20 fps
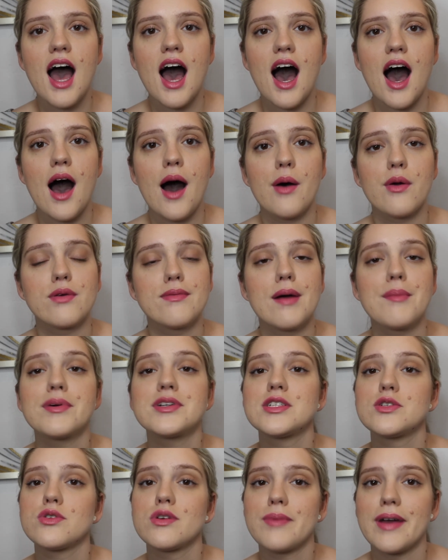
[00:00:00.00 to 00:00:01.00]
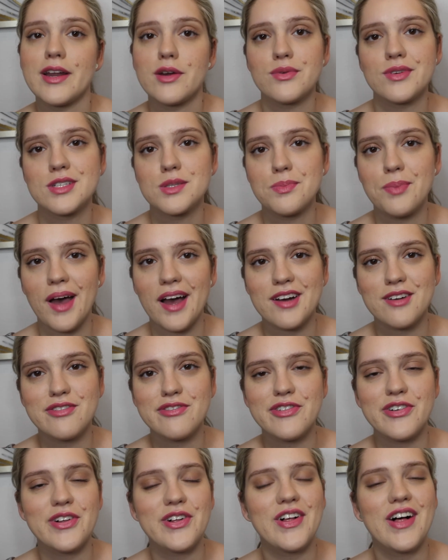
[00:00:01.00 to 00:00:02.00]
Remember to remain
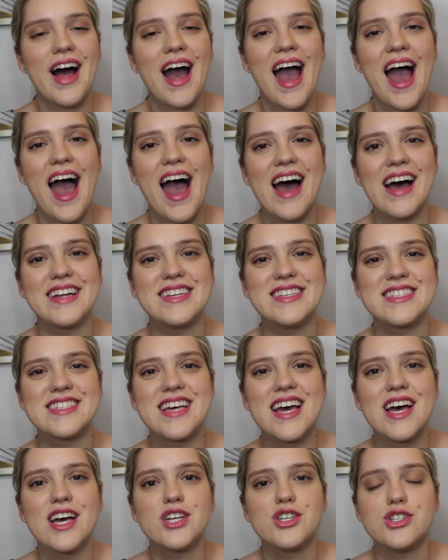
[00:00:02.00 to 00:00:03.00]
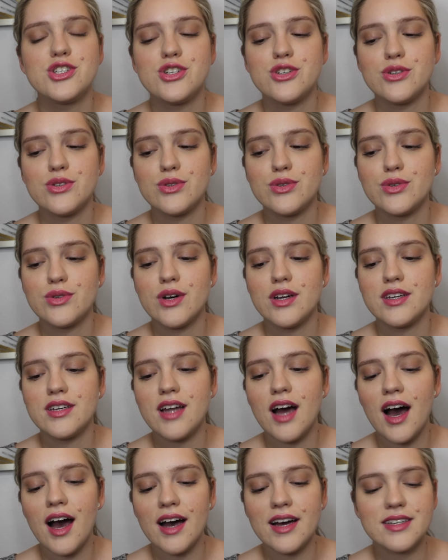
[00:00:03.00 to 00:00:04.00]
respectful and to
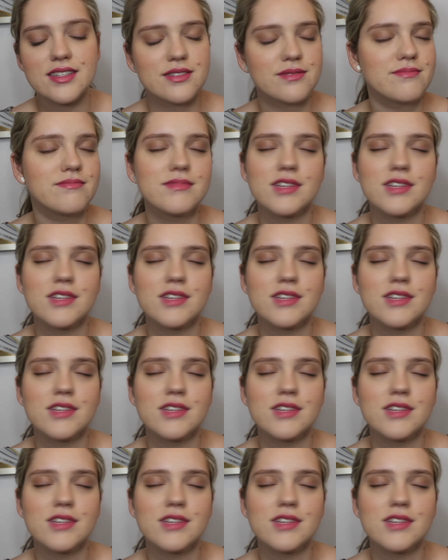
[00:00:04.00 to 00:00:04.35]
not,